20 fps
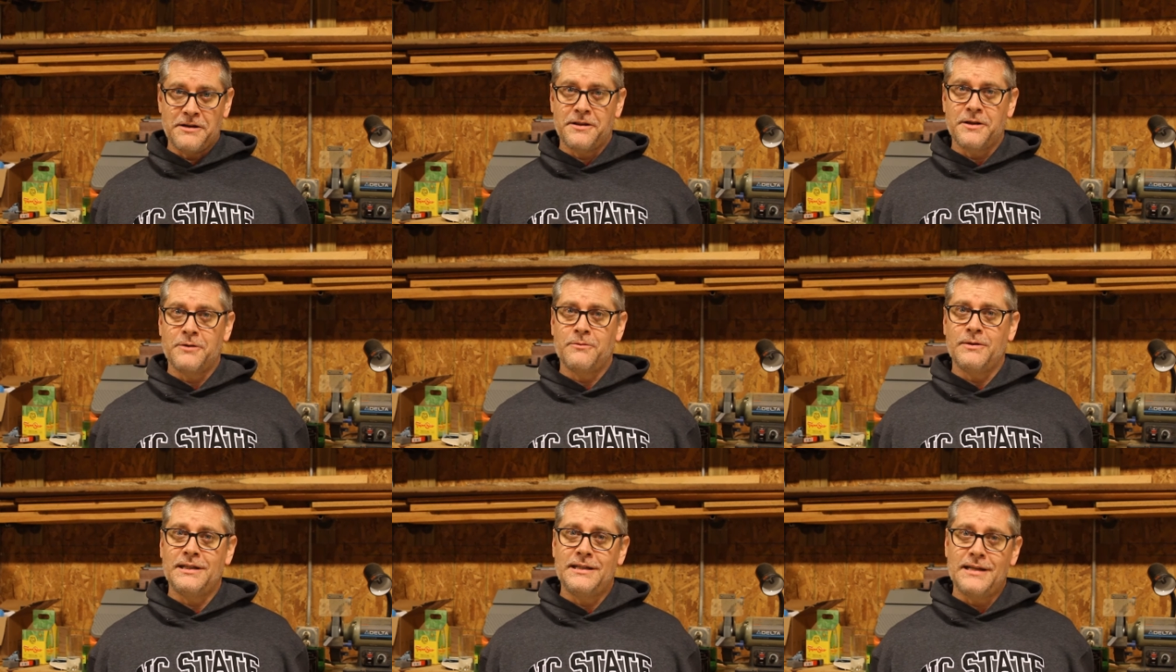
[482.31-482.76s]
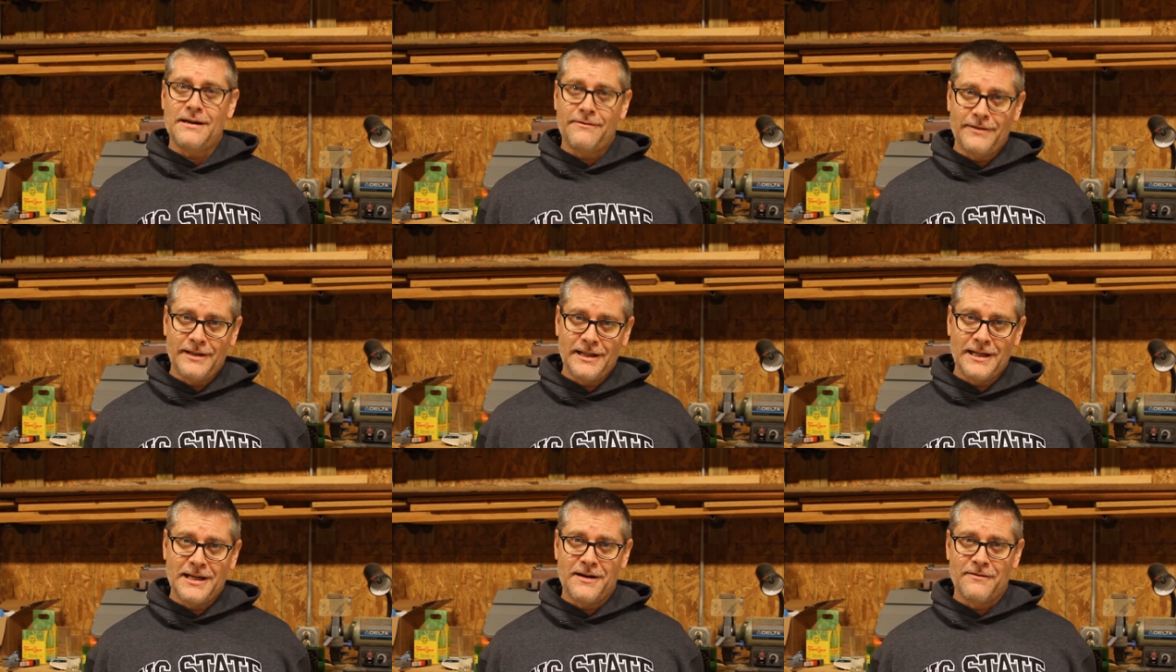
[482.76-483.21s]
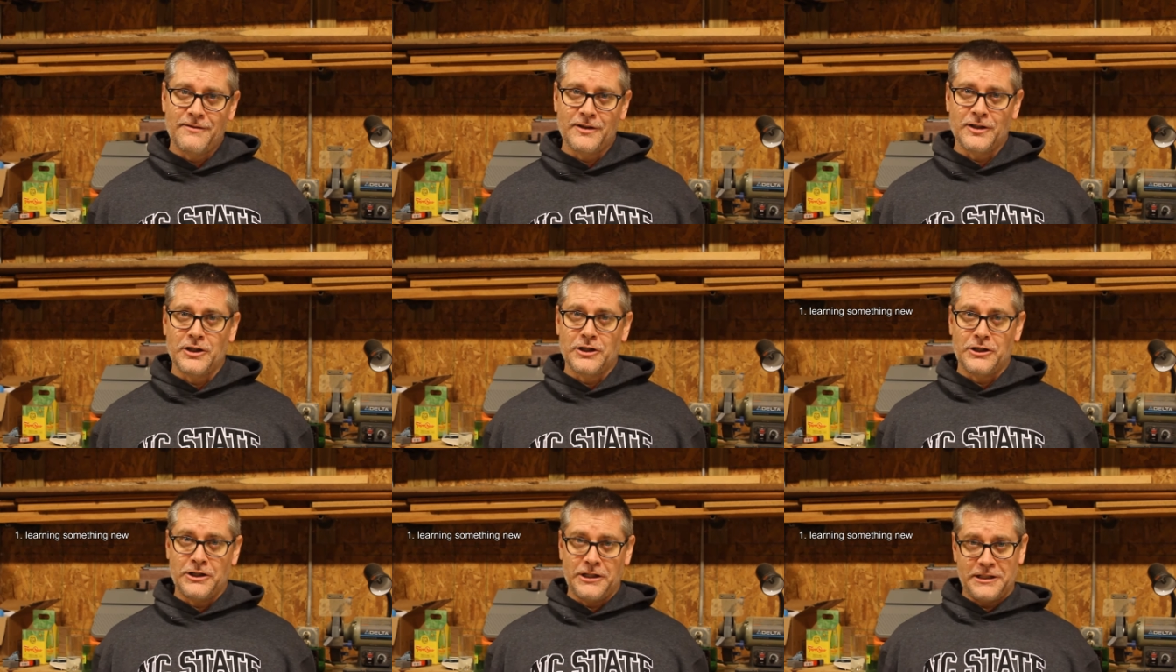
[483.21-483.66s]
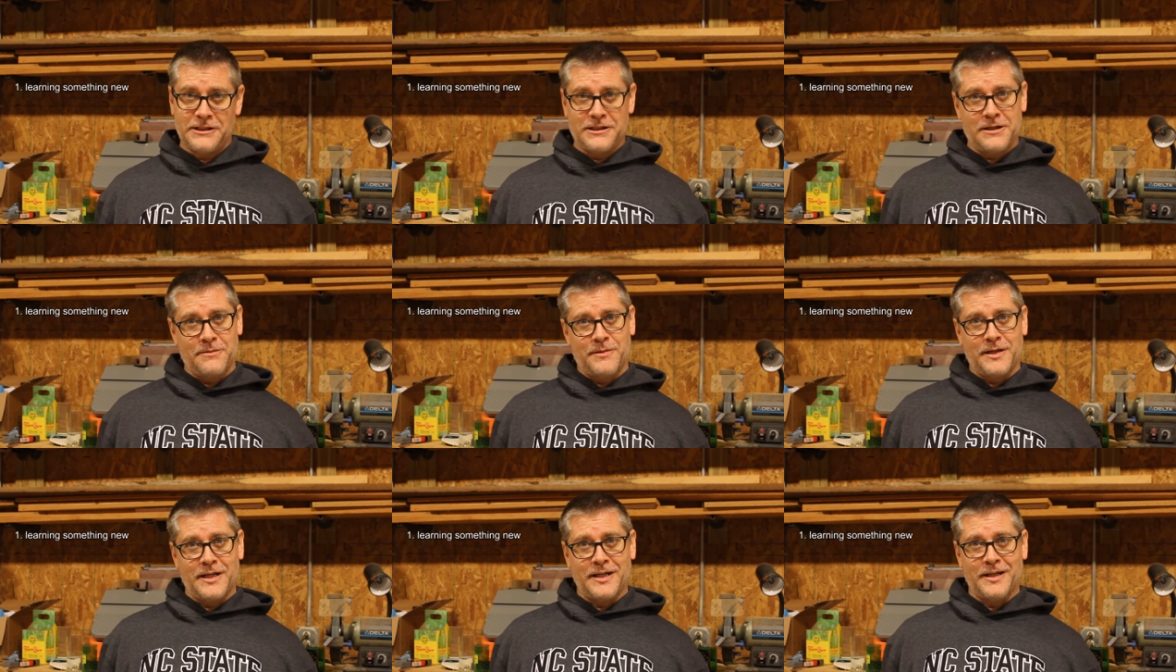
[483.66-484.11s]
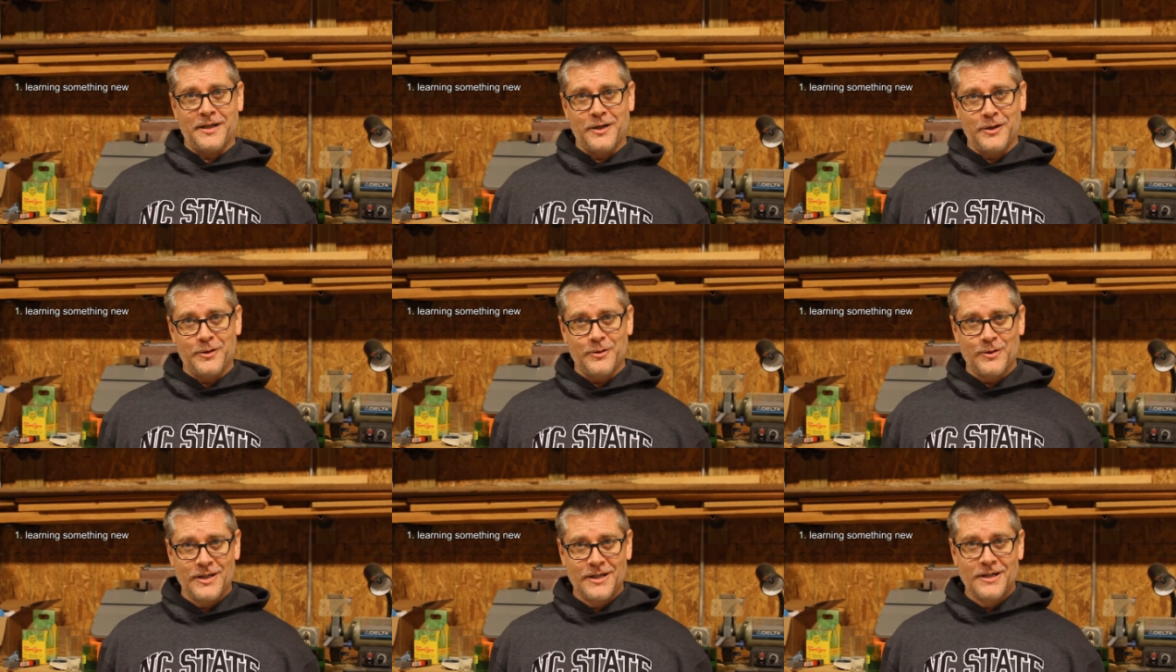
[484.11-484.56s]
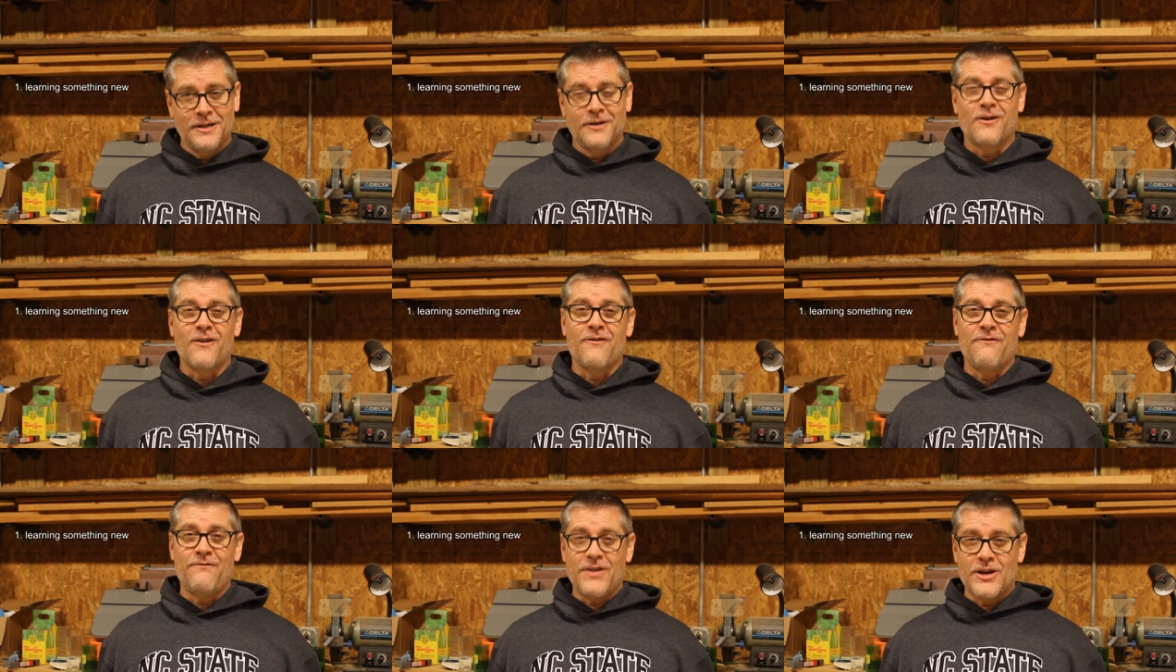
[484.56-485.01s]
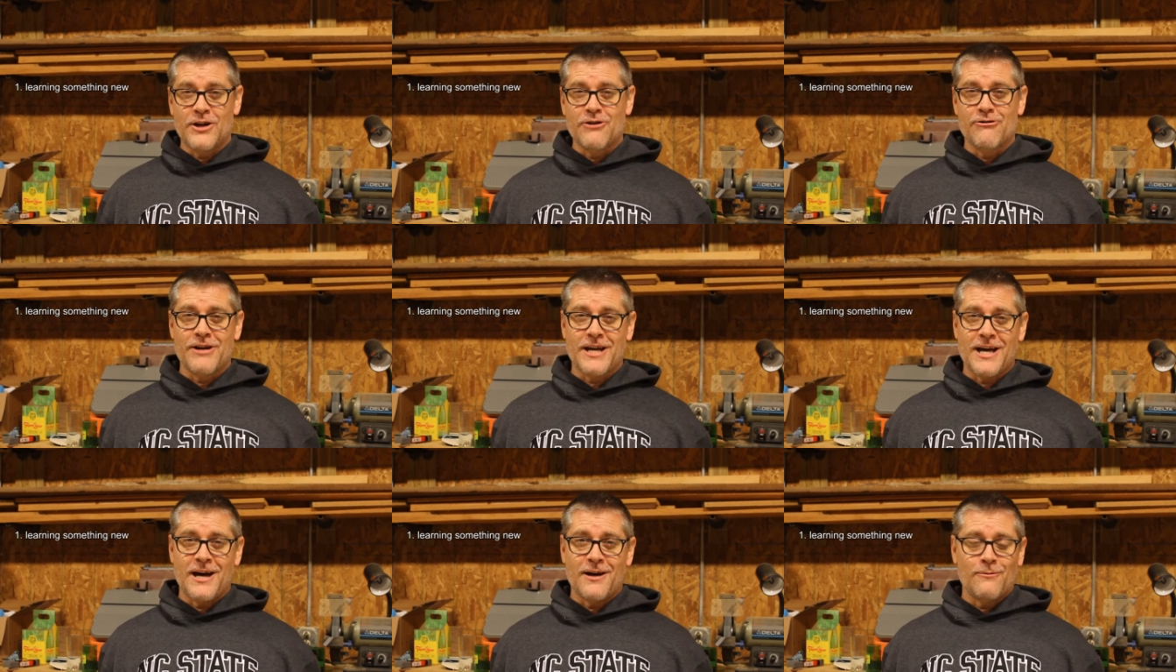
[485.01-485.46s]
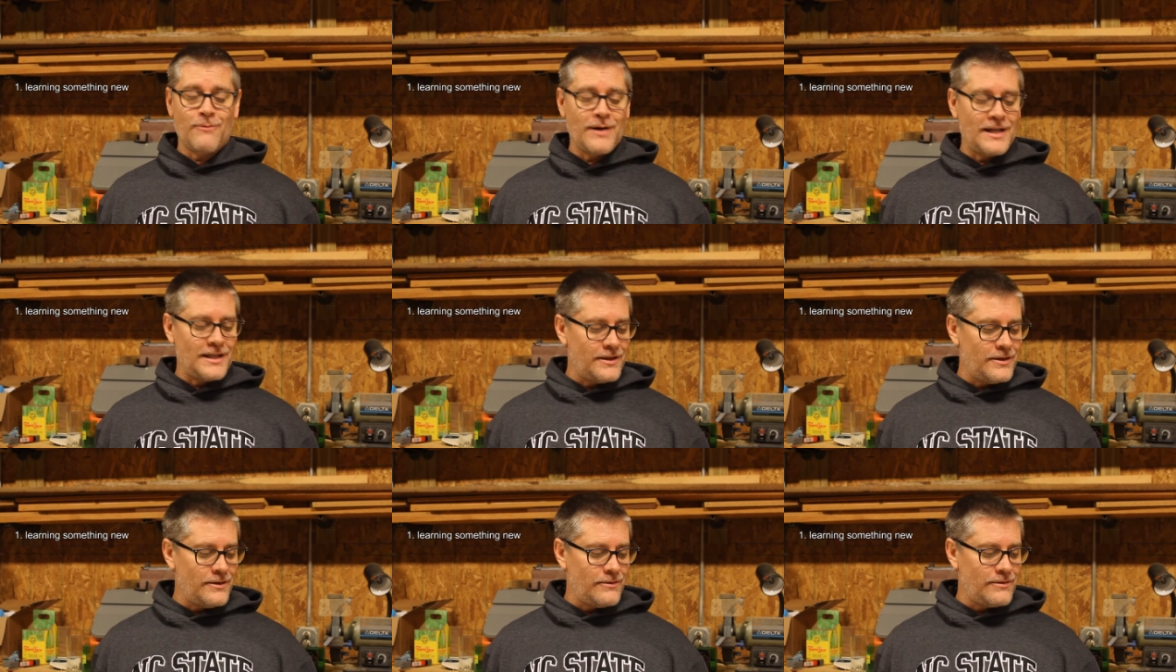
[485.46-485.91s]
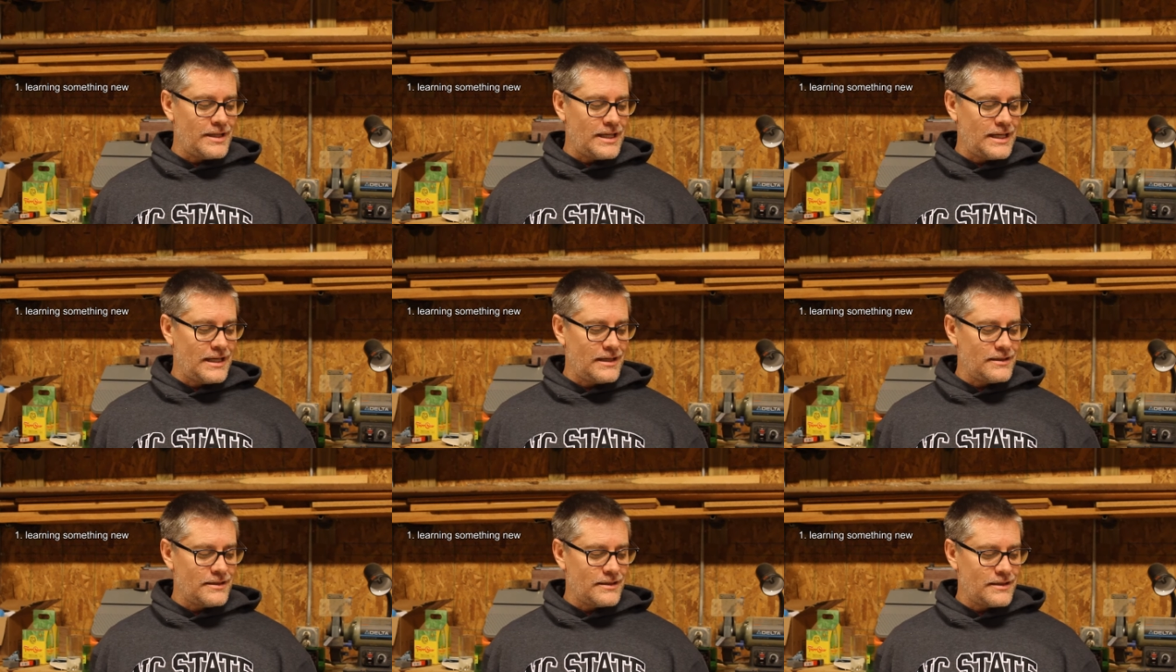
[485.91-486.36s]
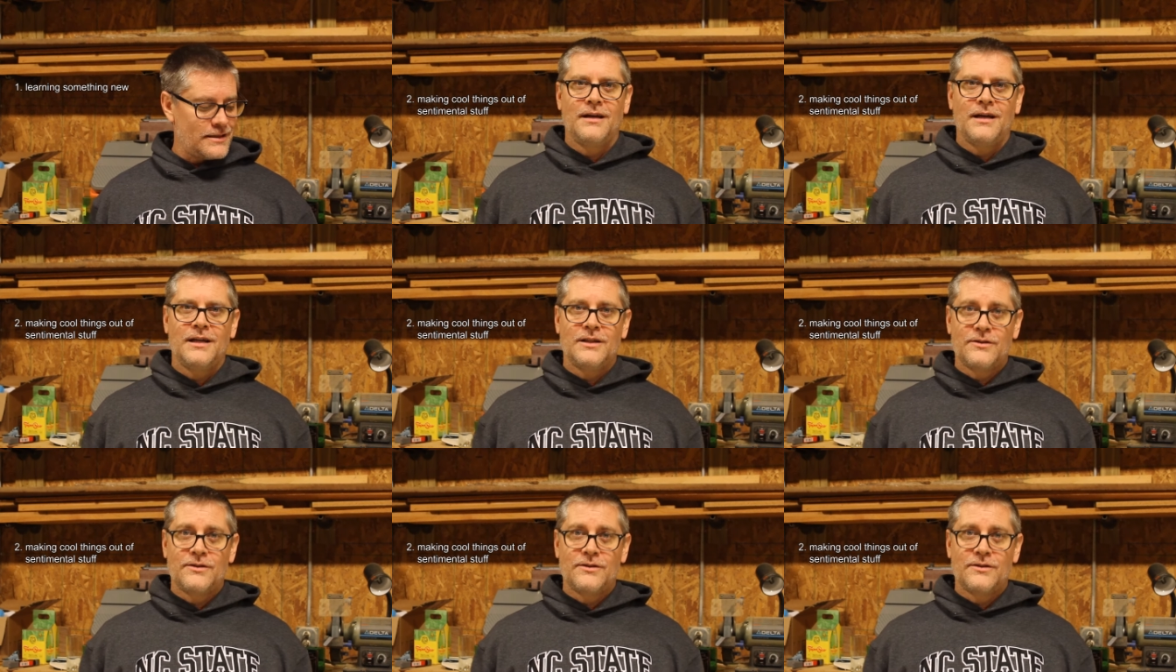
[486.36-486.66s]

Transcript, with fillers: I think we definitely covered learning something new or figuring out a way to do things.